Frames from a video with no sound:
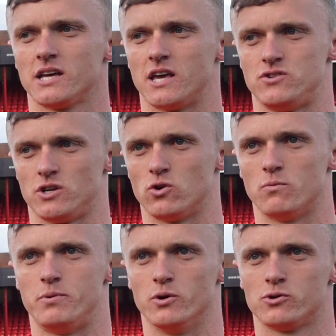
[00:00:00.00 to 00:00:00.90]
Gives you a
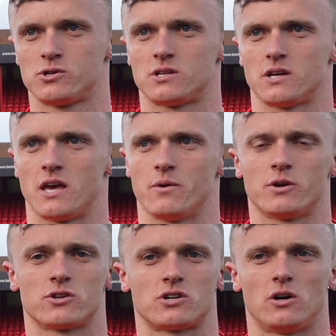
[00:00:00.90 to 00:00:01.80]
good boost, and we
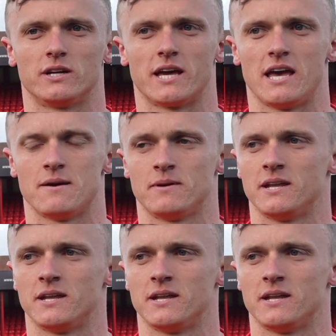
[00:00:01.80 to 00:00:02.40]
control the game.